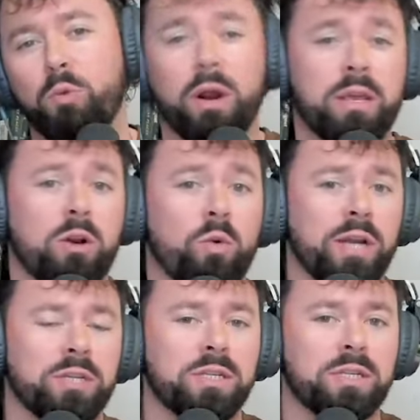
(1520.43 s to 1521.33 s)
Where do your
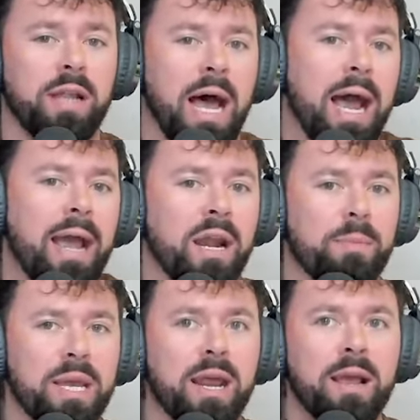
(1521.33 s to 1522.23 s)
questions lie? And, I
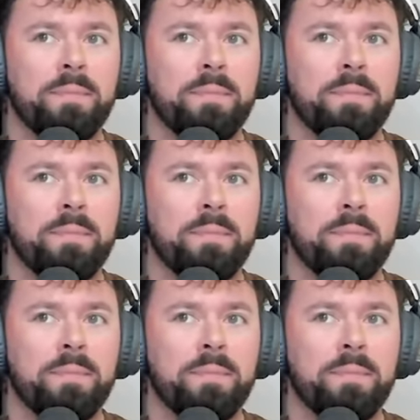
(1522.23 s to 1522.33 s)
mean,